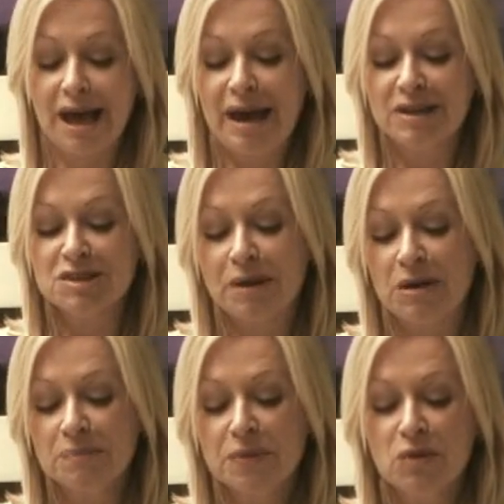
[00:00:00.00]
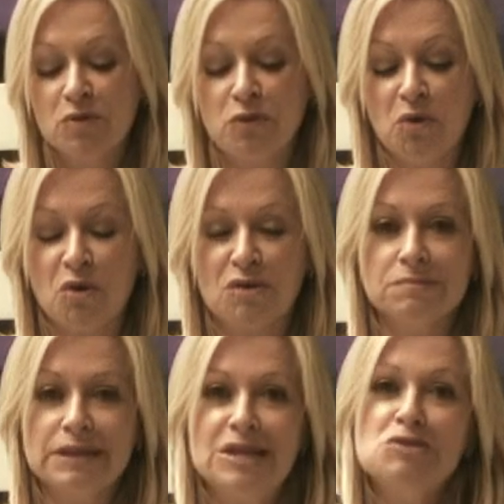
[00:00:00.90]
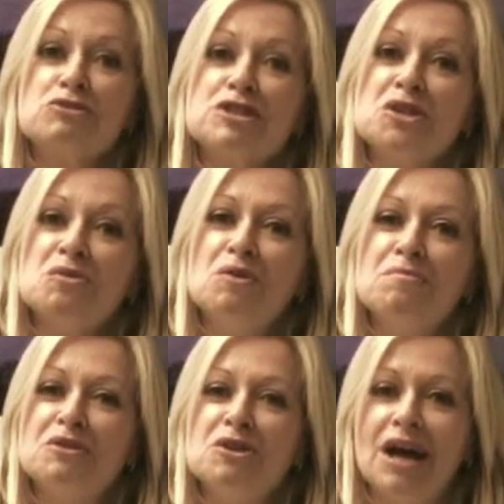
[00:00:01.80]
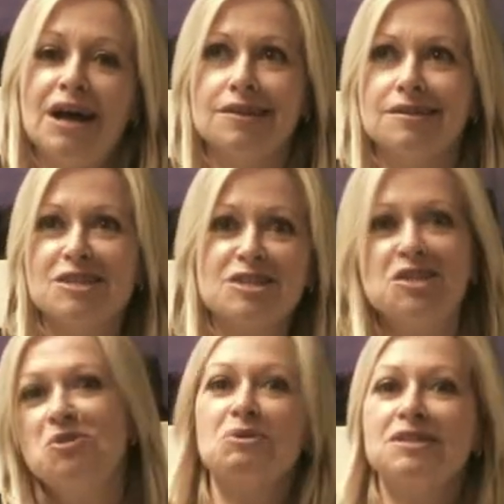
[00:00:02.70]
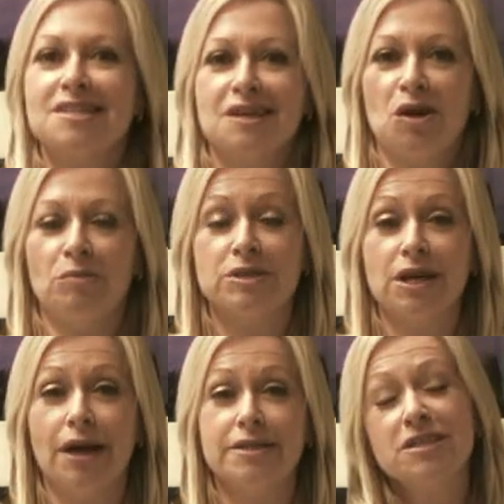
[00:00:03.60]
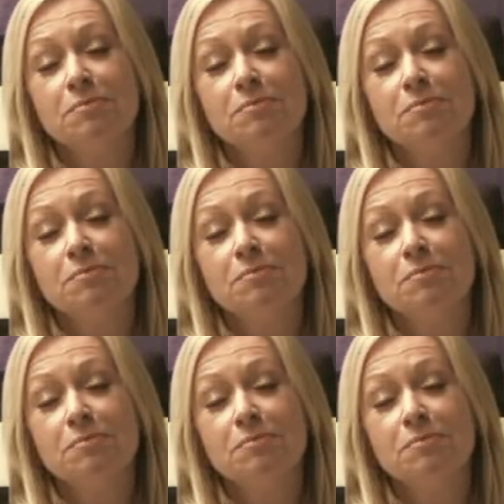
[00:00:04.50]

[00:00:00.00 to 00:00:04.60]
And it's about four interesting women and the secrets that come to light.